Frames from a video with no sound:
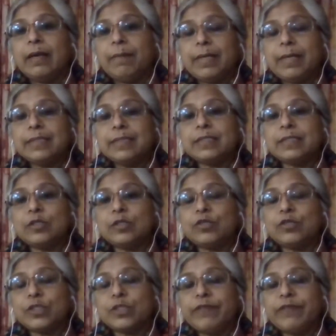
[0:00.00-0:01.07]
because
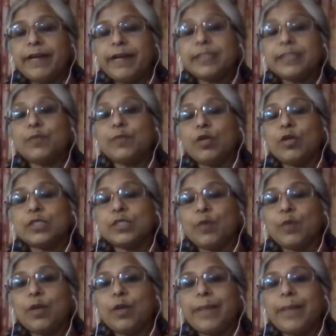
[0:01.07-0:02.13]
very
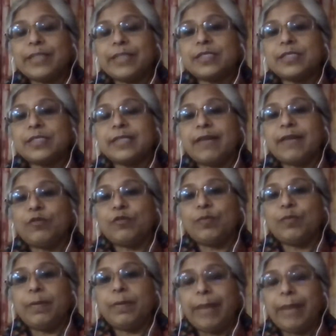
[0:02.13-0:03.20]
small batches have
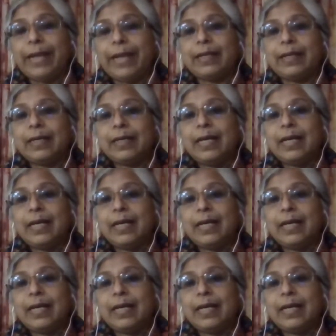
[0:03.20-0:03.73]
to be made.